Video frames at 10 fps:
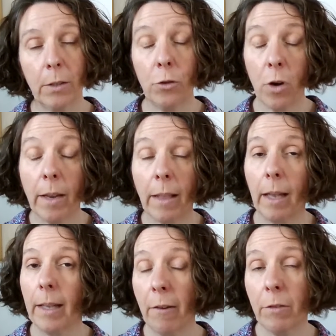And try
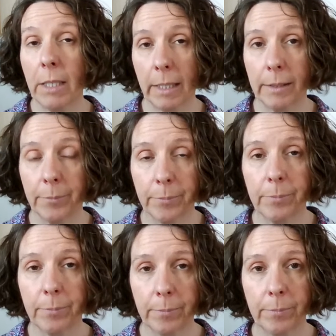that every day.
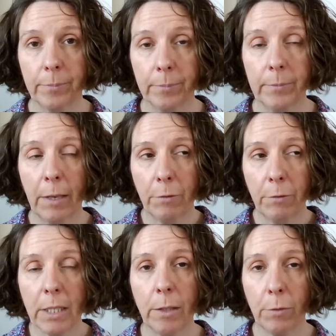
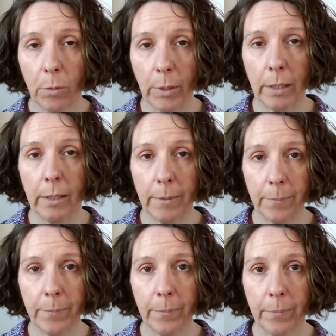Every day for a week.
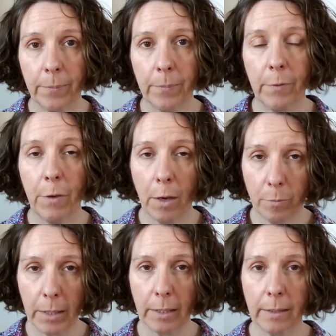
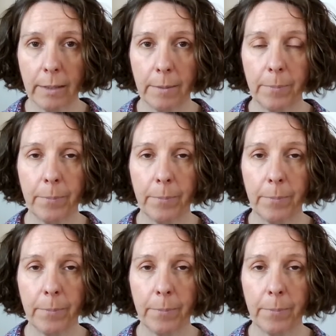5 minutes.